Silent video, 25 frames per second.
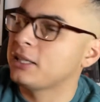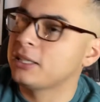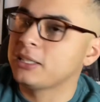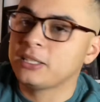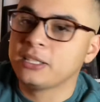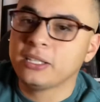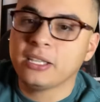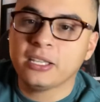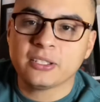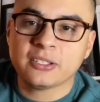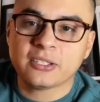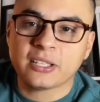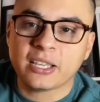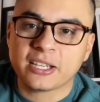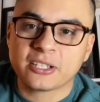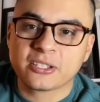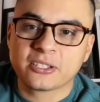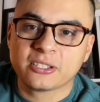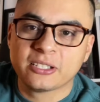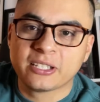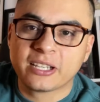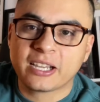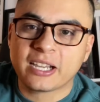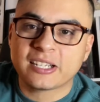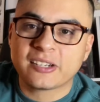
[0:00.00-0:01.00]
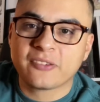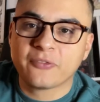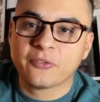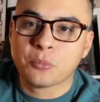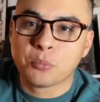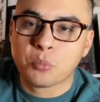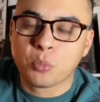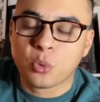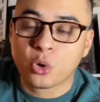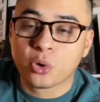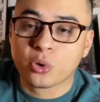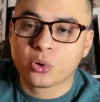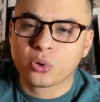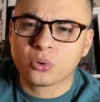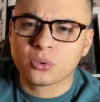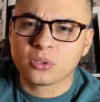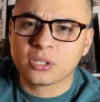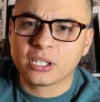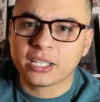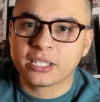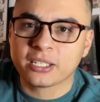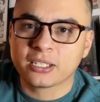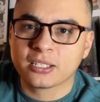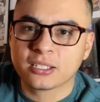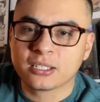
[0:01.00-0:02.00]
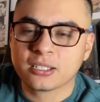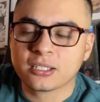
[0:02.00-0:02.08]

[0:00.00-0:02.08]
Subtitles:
He is actually kind of immortal. Like